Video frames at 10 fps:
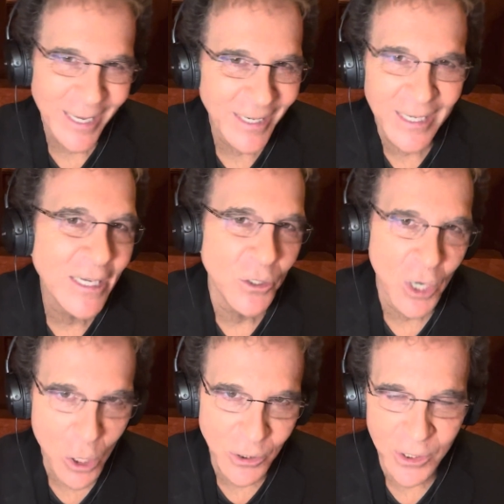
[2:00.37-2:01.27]
into
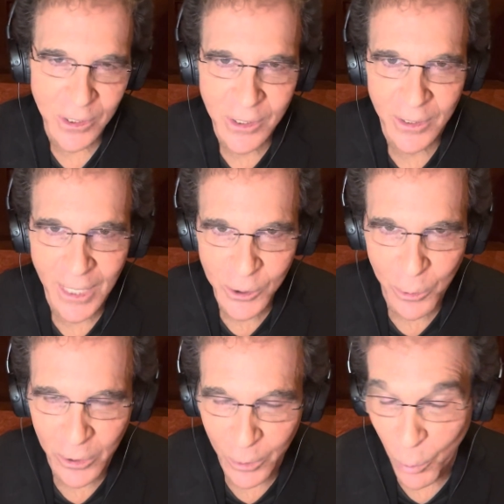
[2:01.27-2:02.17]
ketosis. And that's
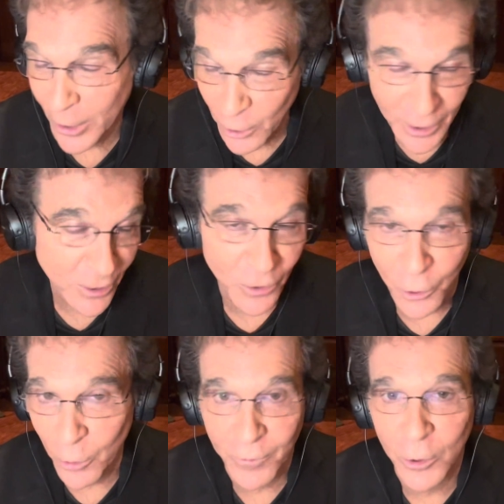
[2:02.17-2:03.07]
really what you need to do if